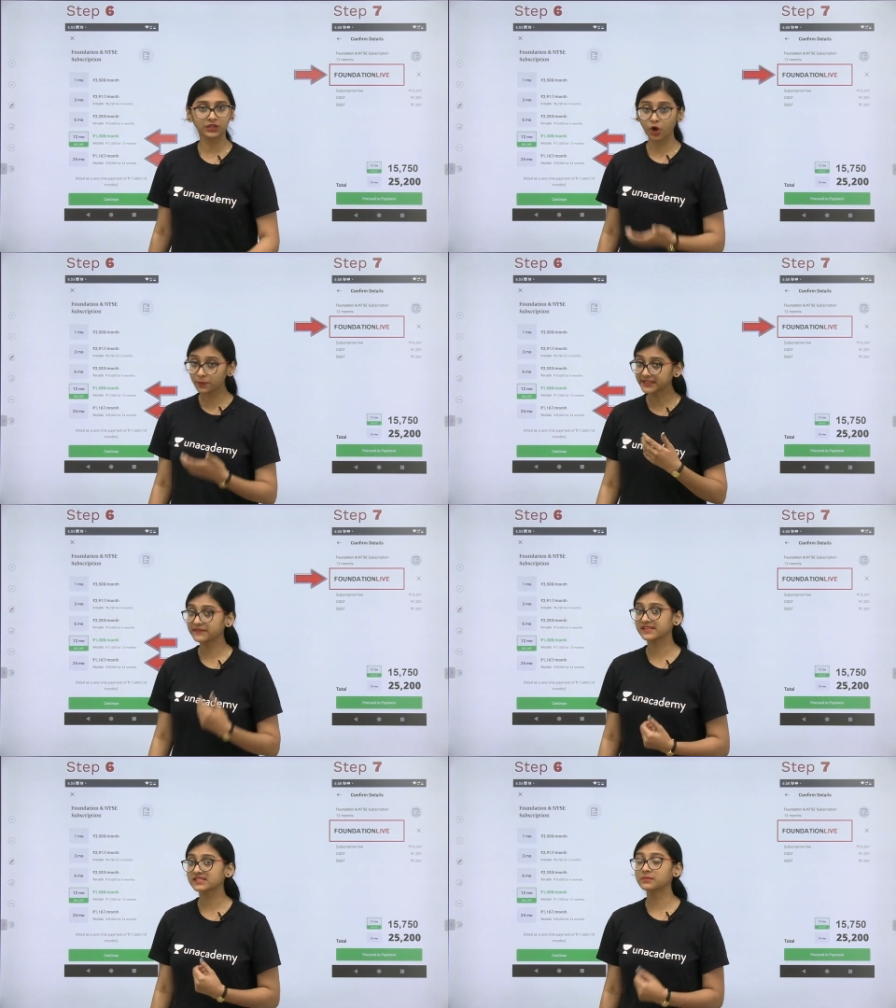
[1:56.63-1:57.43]

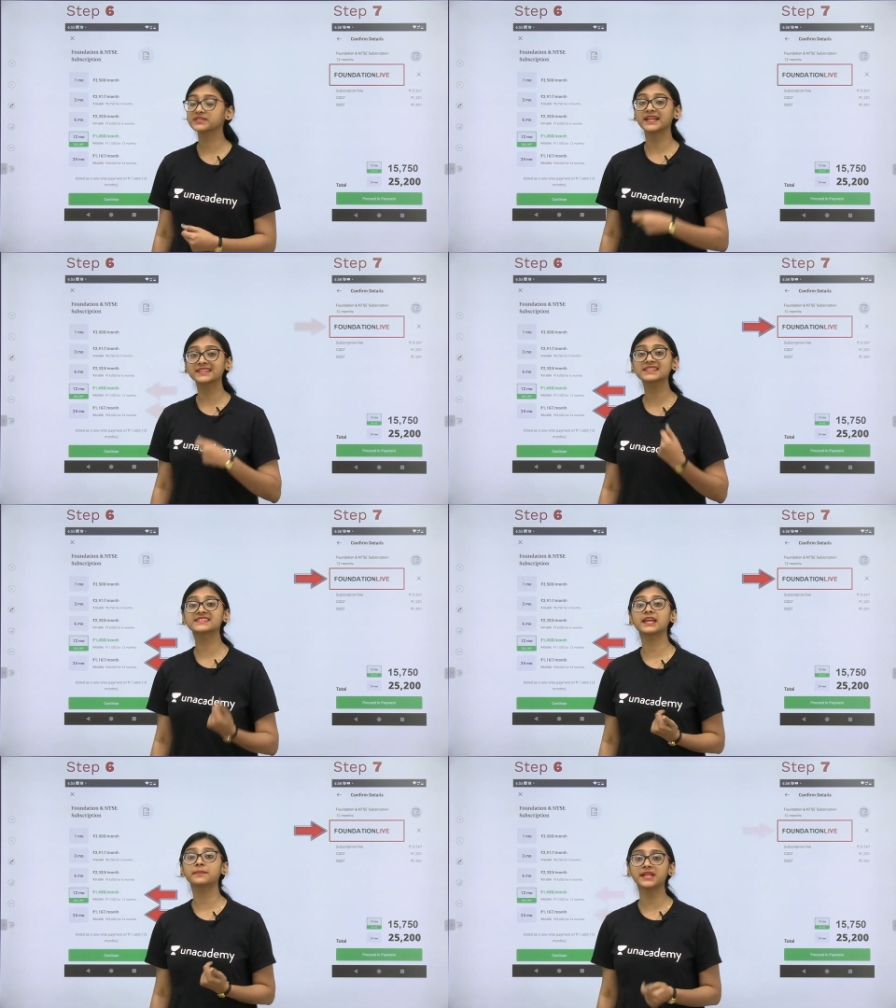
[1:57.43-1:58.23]
competitive exams at the
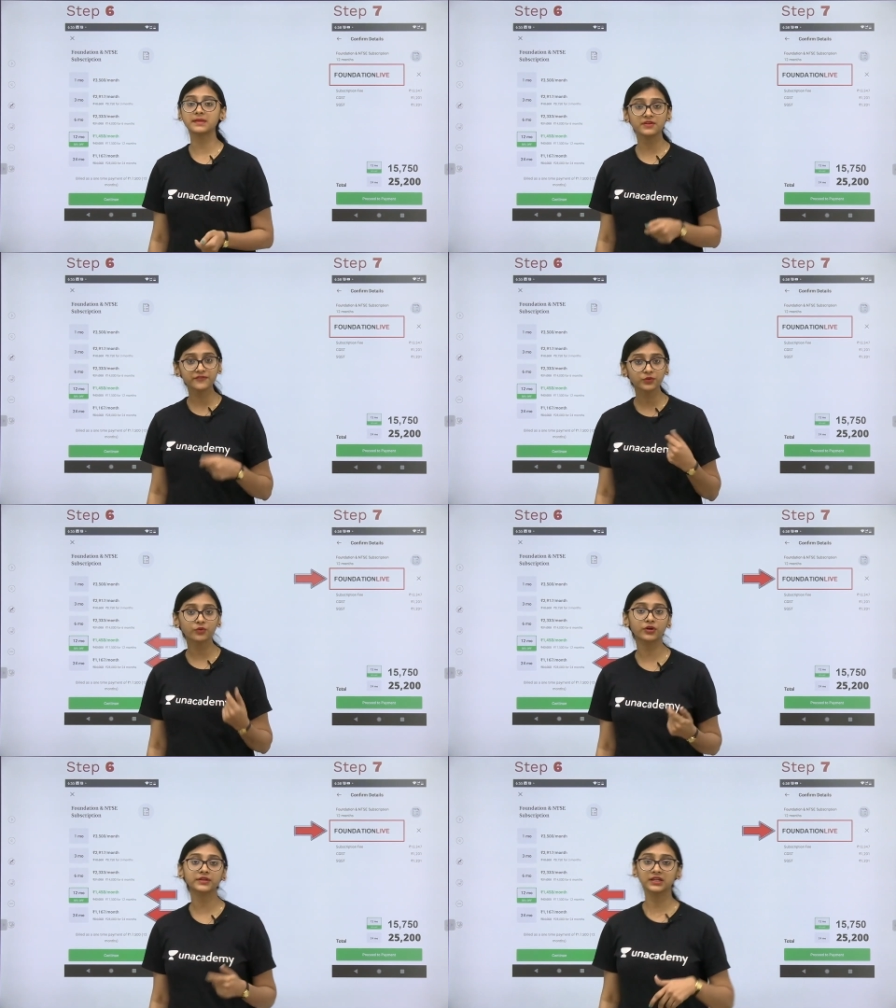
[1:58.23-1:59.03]
same time if you
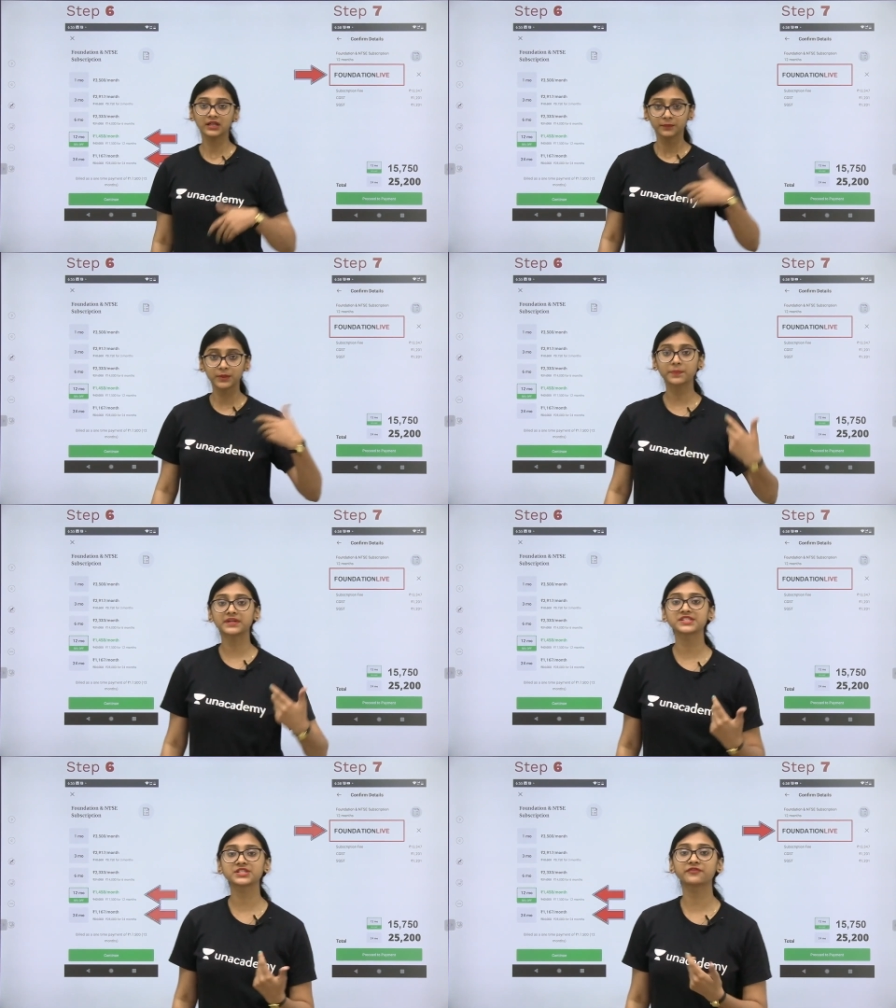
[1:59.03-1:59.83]
want
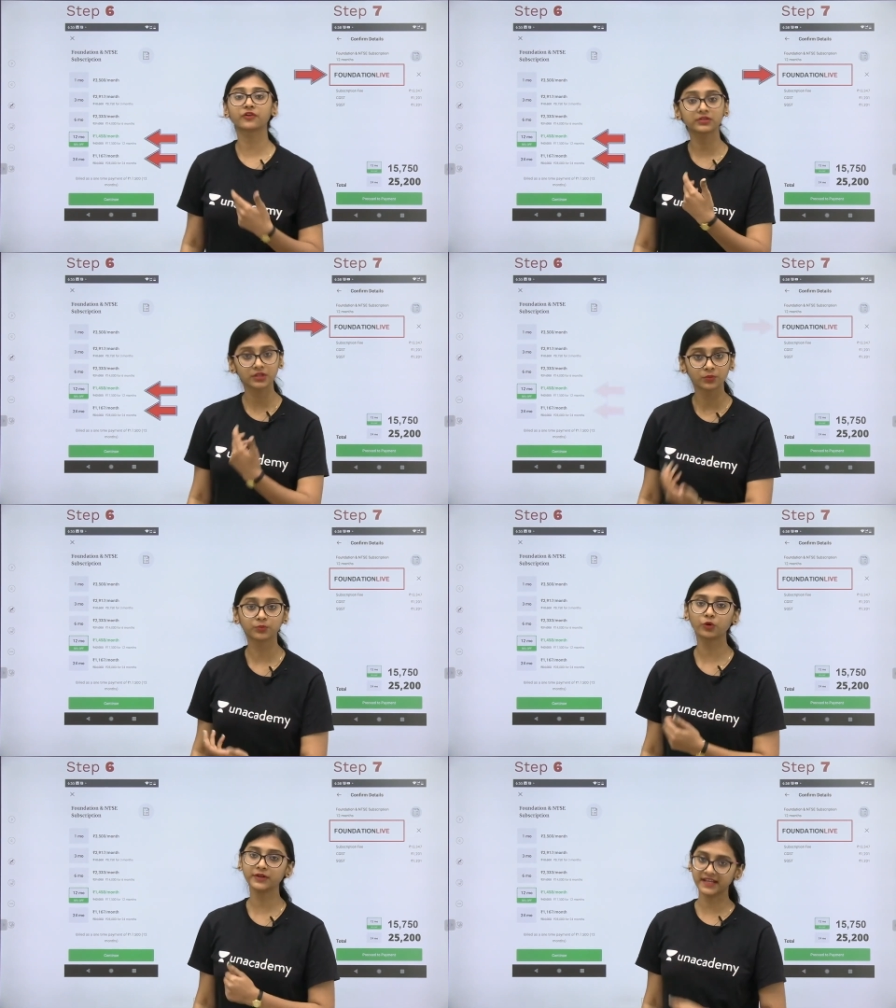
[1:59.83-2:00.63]
preparation for
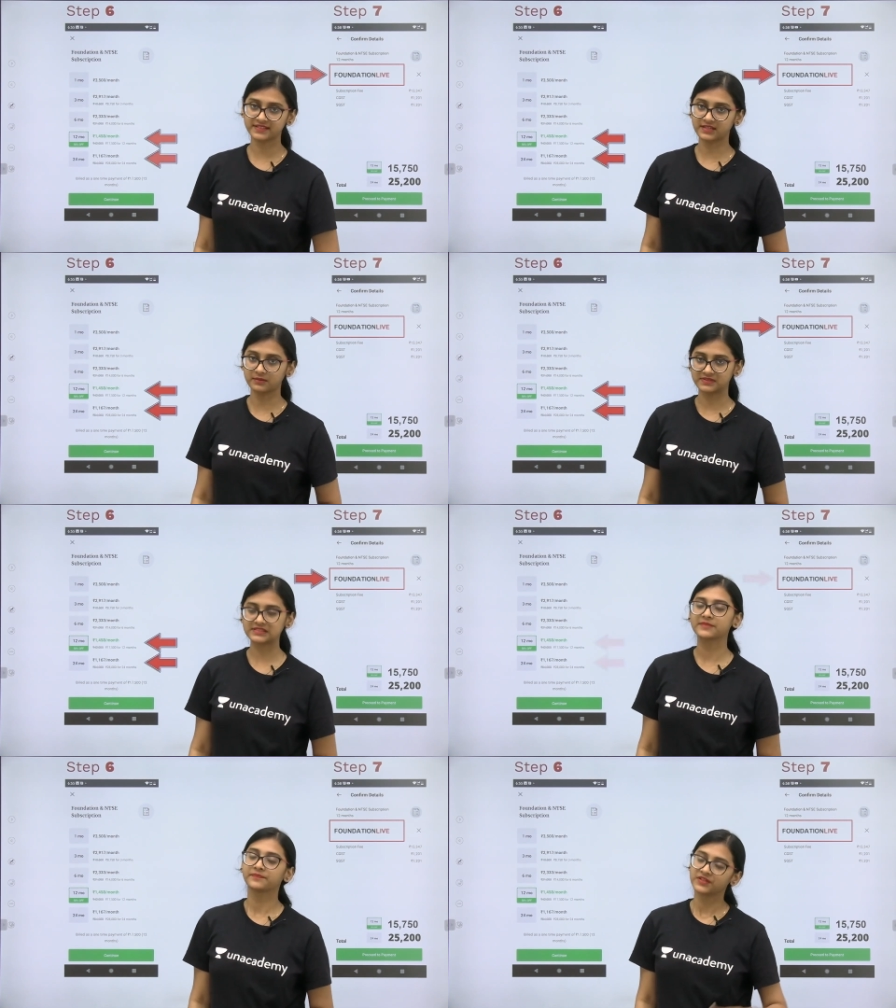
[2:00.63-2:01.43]
board
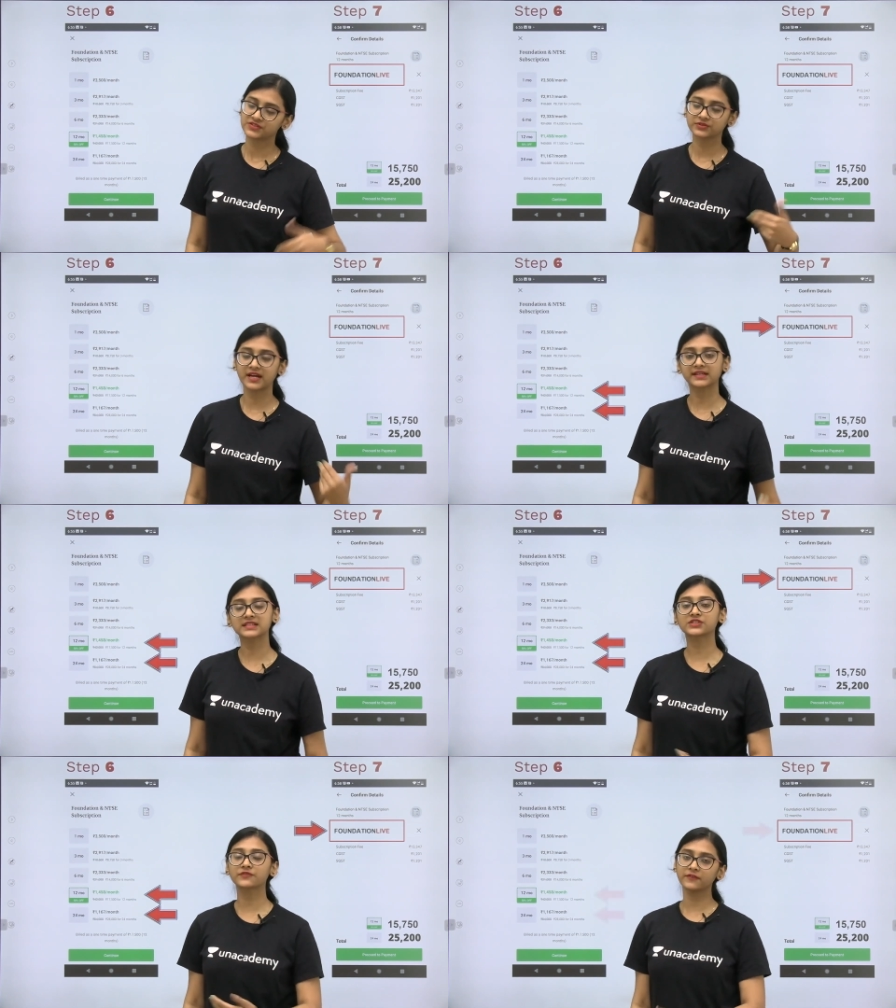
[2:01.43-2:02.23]
exams. So that
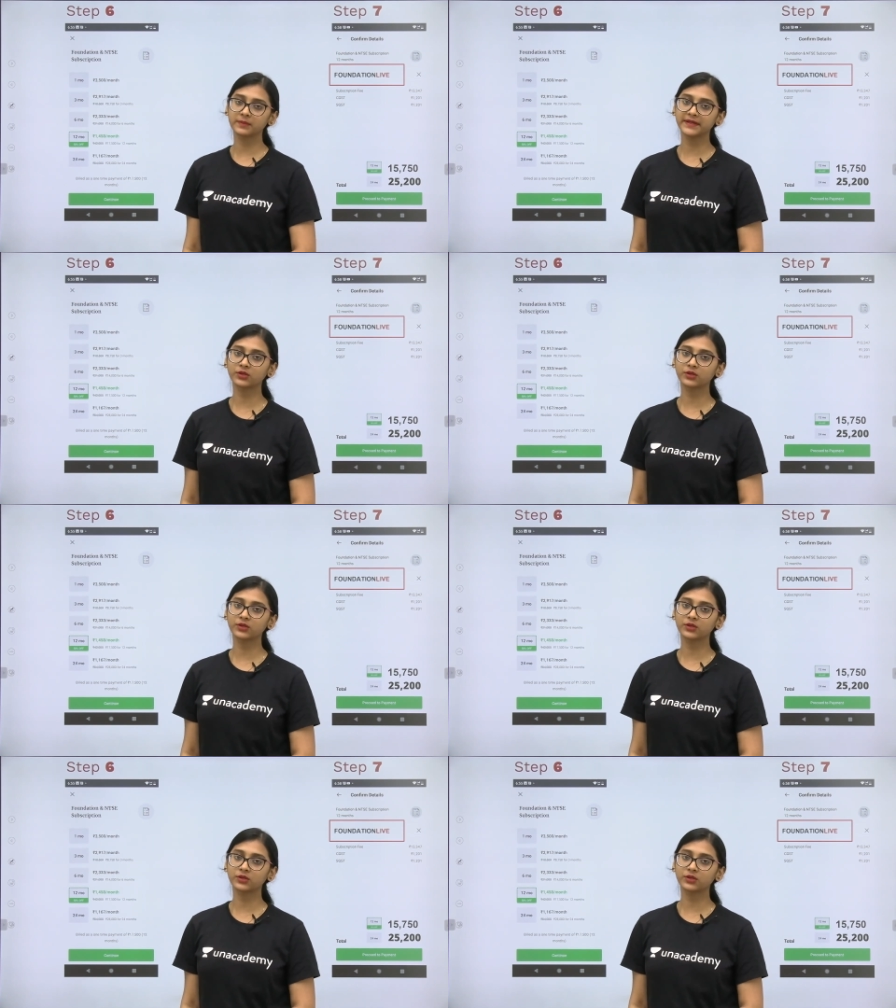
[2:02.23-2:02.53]
also we will be